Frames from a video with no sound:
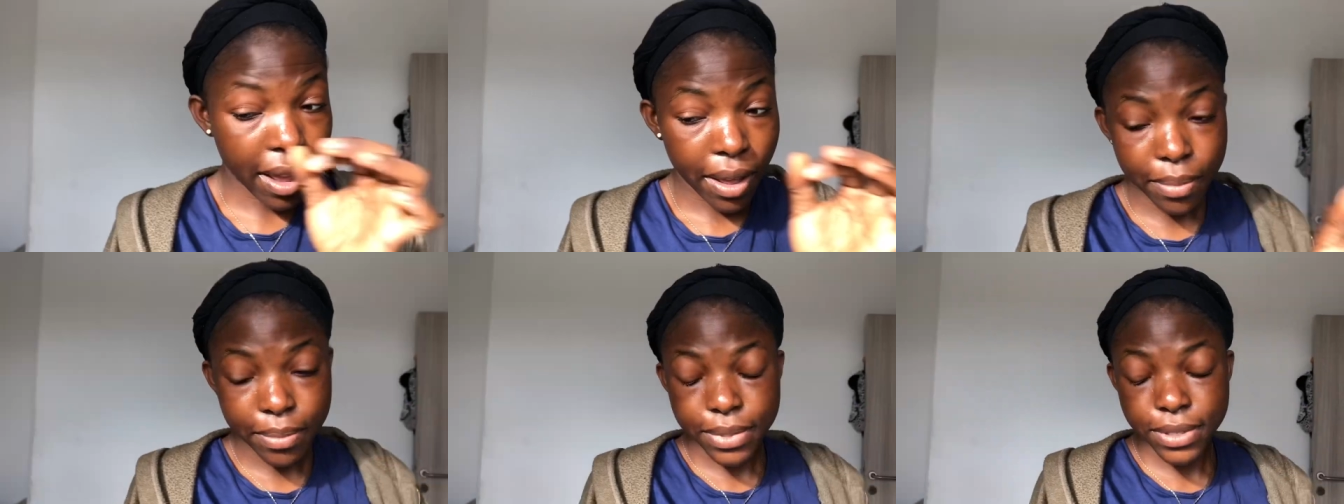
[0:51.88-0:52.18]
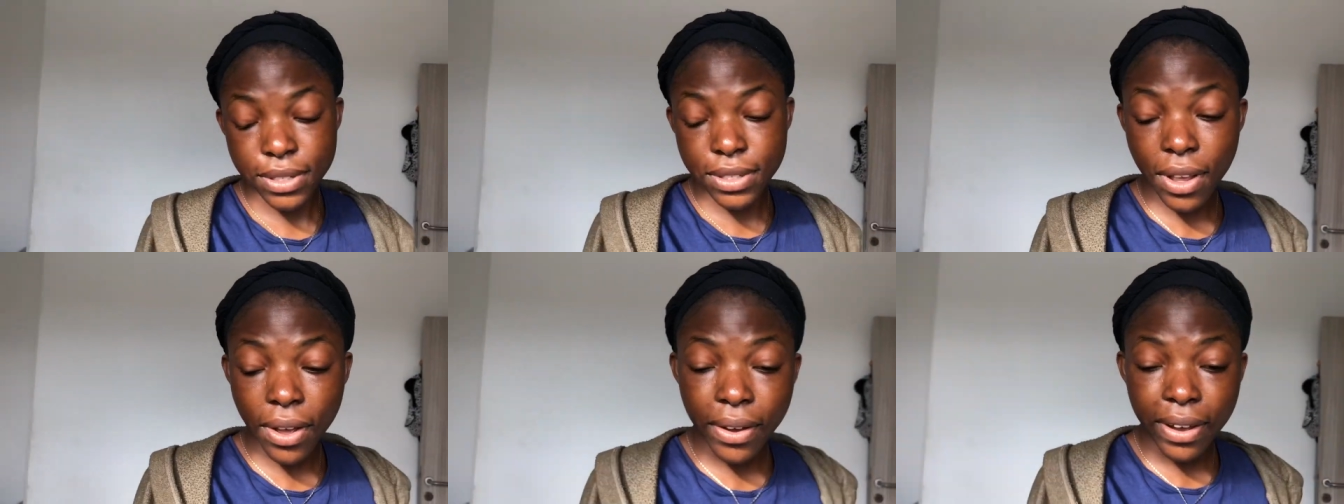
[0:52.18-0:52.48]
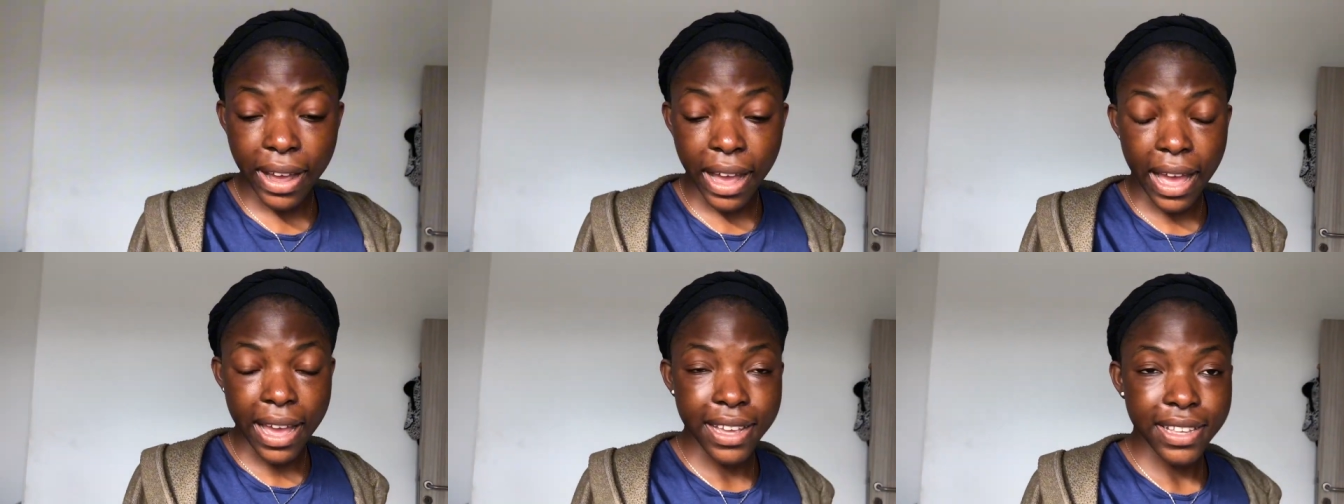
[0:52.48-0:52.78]
Um, so
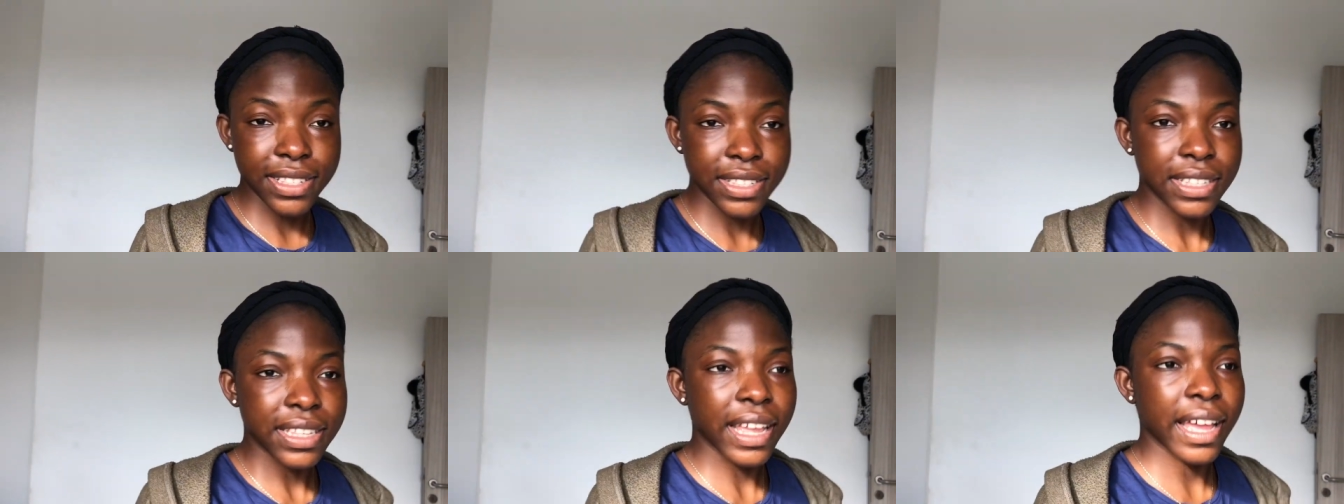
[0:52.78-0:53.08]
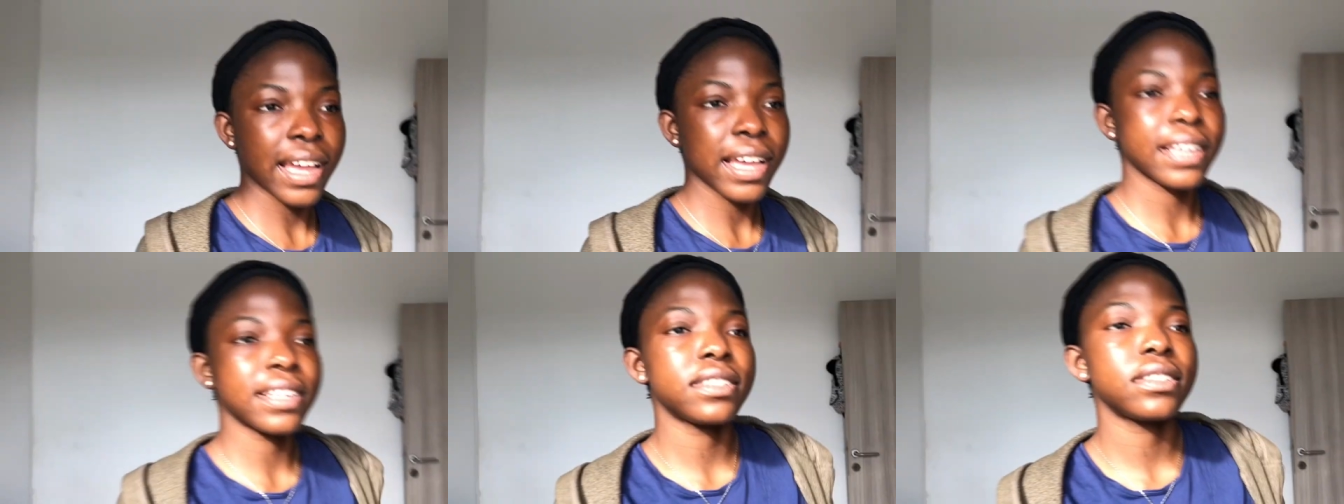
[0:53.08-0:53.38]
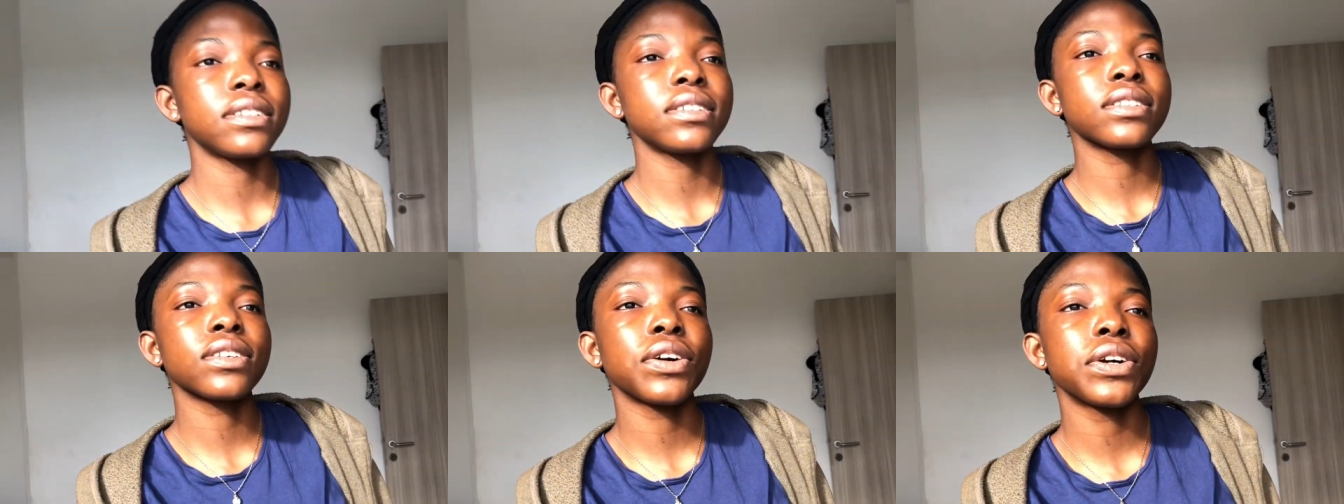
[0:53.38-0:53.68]
guys, today is
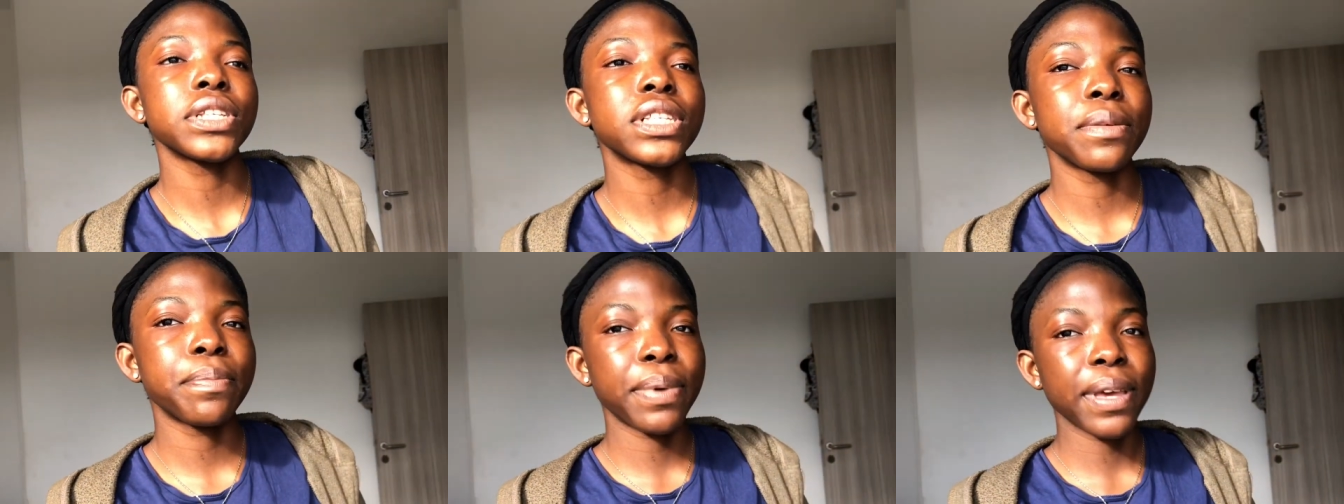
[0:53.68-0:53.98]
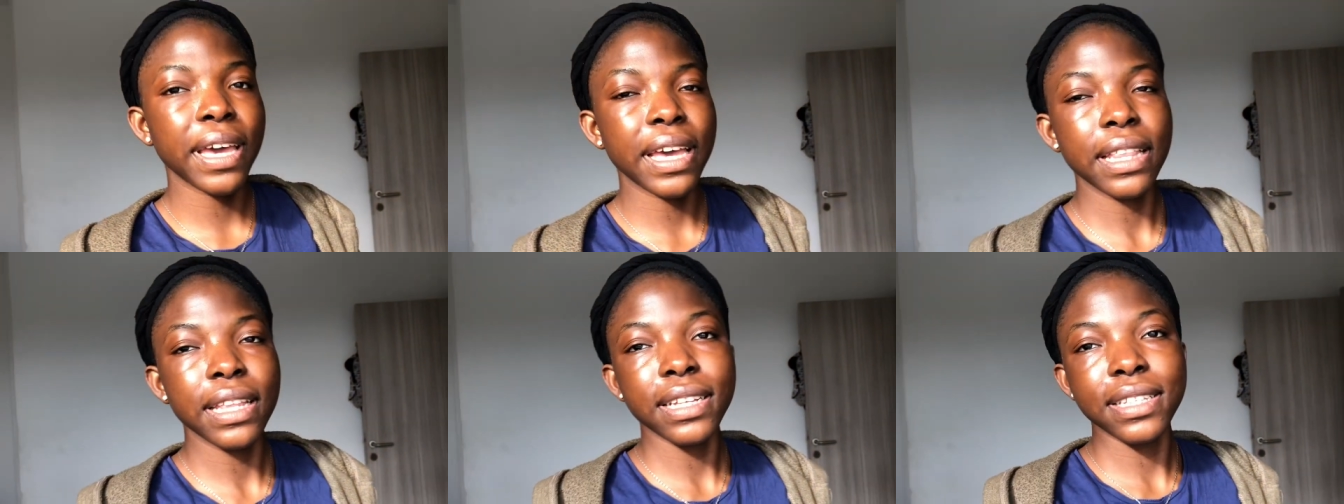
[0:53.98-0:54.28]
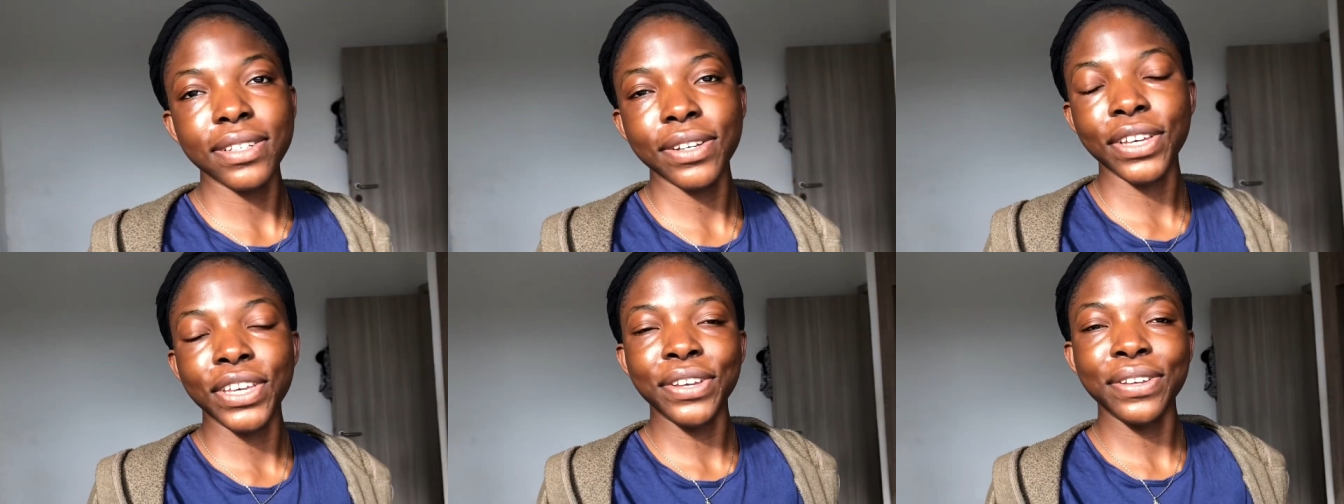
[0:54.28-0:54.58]
just going to be a
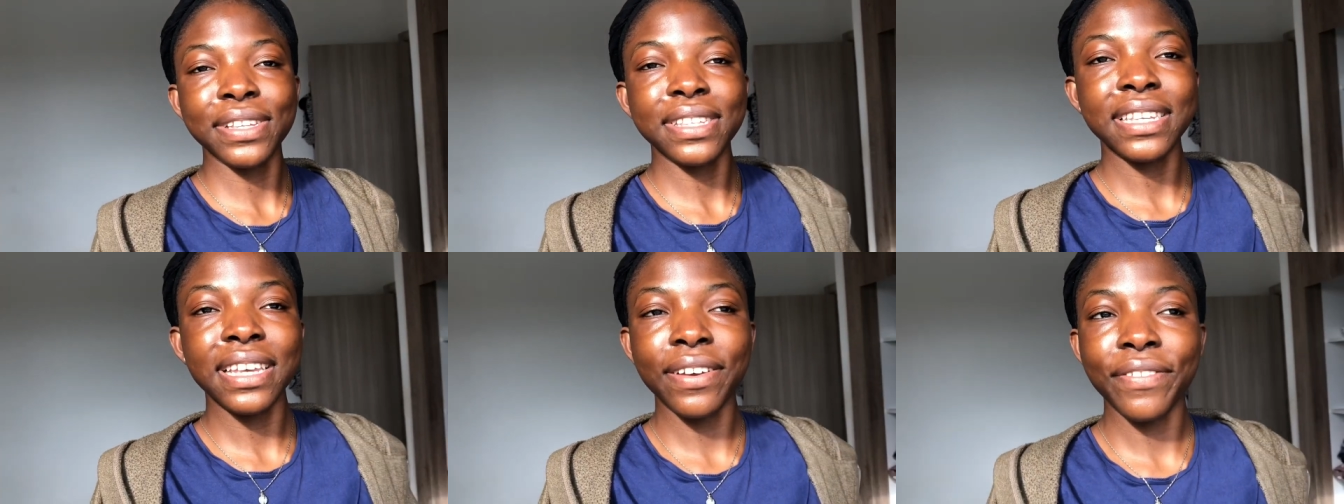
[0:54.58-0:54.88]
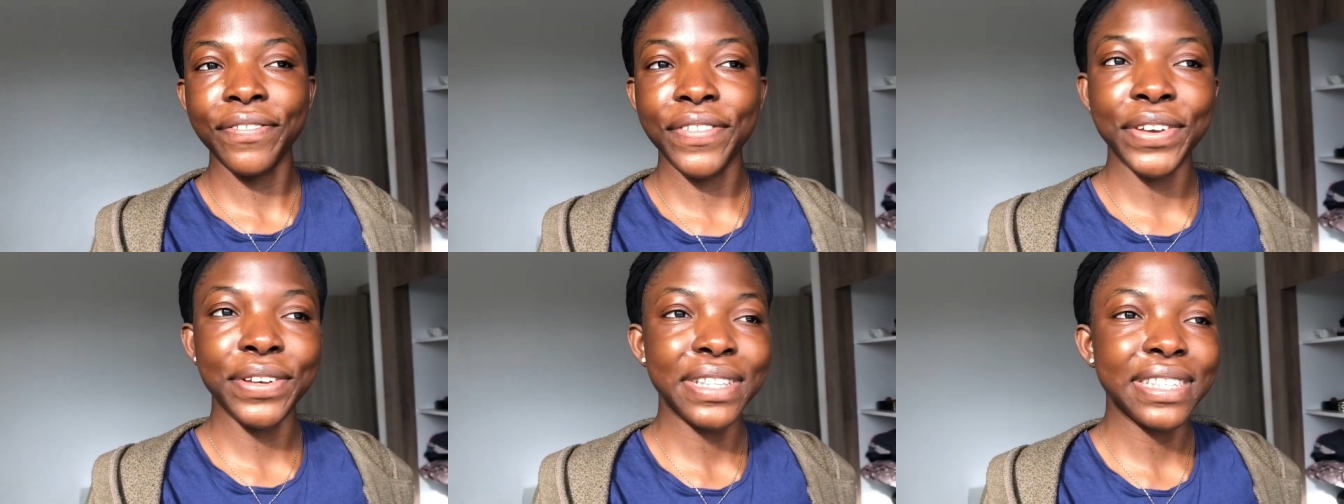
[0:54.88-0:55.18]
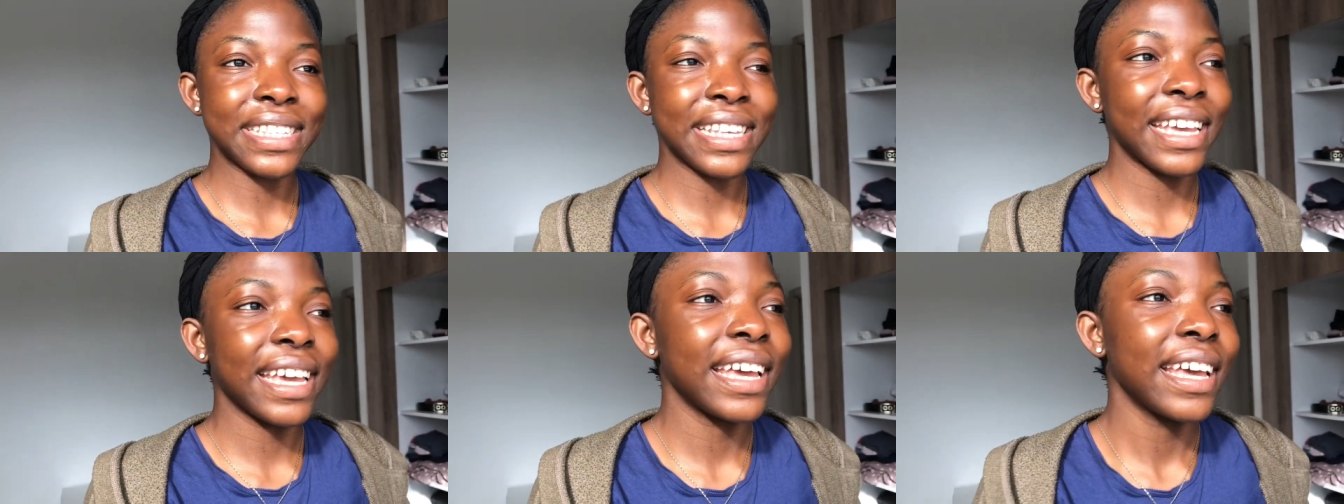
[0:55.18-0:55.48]
little cutie
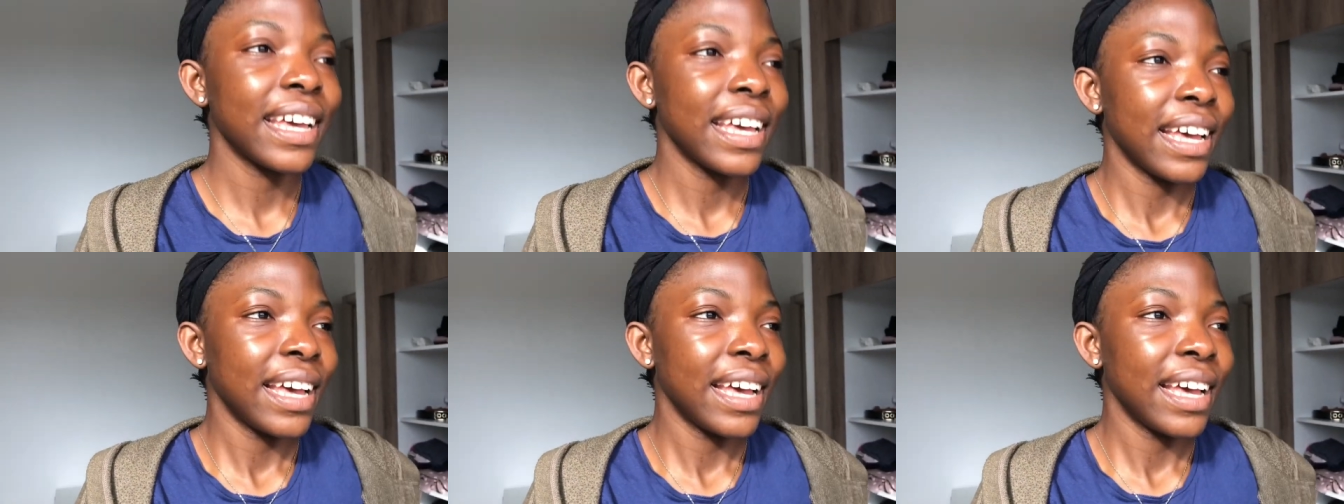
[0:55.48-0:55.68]
beauty.